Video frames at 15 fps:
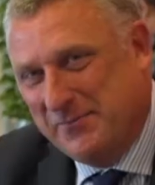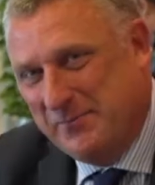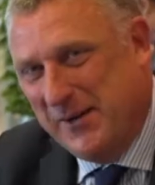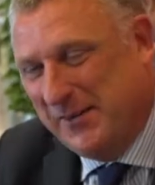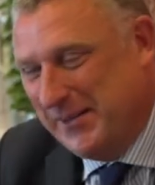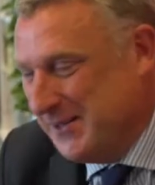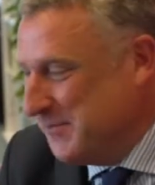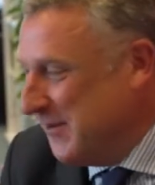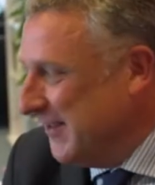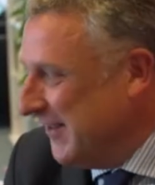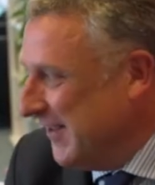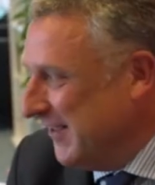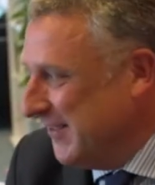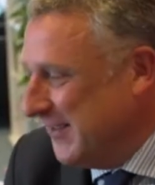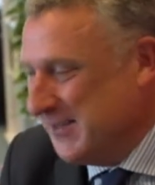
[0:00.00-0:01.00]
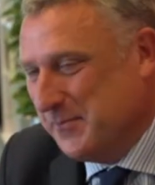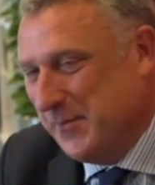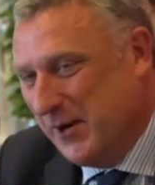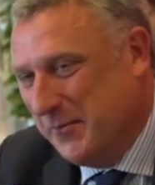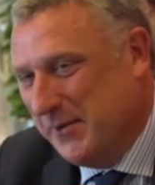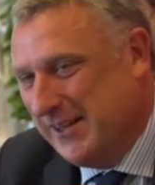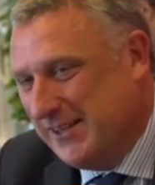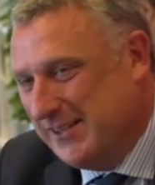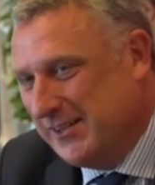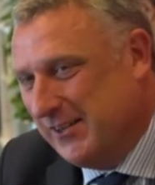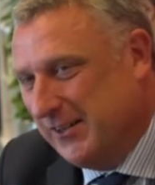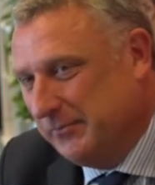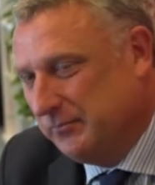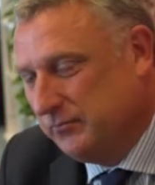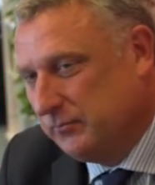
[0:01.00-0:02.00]
but also to our
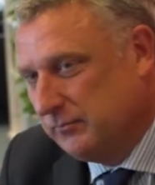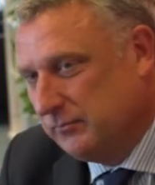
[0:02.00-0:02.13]
clients and